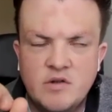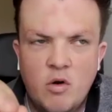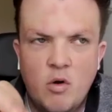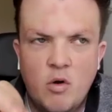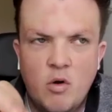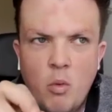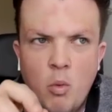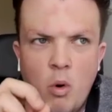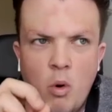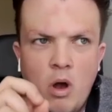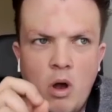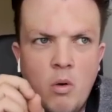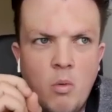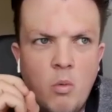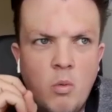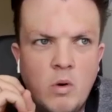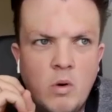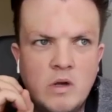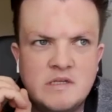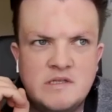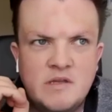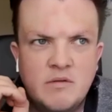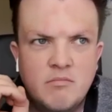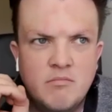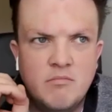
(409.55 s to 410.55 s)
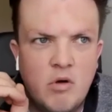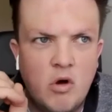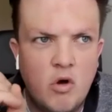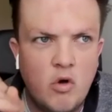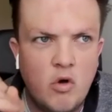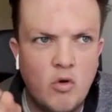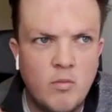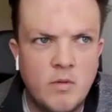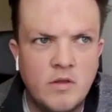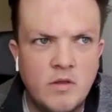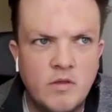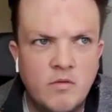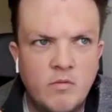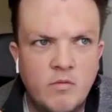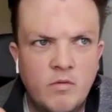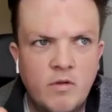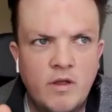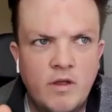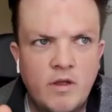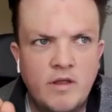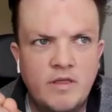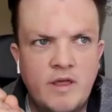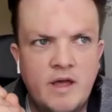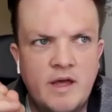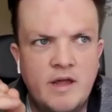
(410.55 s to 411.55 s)
Or what was the moment
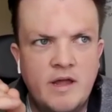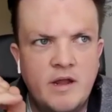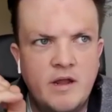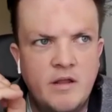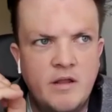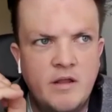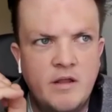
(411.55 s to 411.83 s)
that,